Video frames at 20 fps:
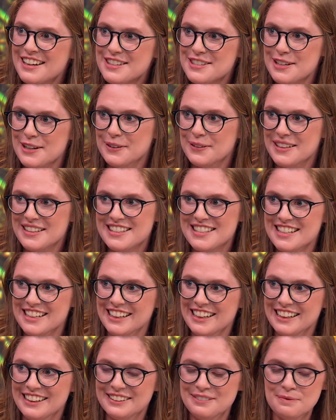So it's
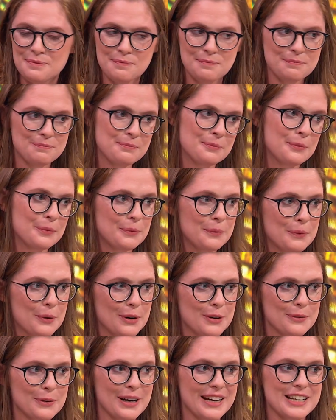uh,
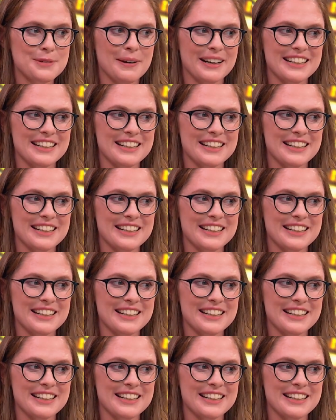more of what I